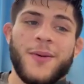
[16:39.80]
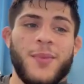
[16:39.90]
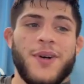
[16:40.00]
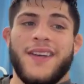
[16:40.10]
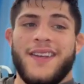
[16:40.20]

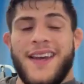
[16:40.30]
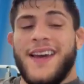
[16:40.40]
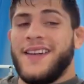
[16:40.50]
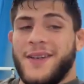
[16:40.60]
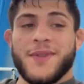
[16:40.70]
But
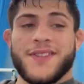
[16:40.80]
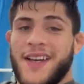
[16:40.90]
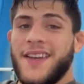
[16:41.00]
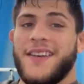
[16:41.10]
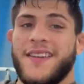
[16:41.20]
yeah, I'm
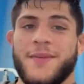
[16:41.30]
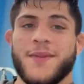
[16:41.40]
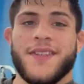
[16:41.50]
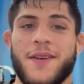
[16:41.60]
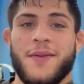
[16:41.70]
excited. I'm
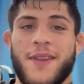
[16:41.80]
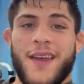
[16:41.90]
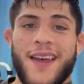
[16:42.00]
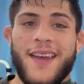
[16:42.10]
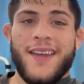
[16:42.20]
excited for
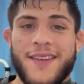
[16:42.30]
that.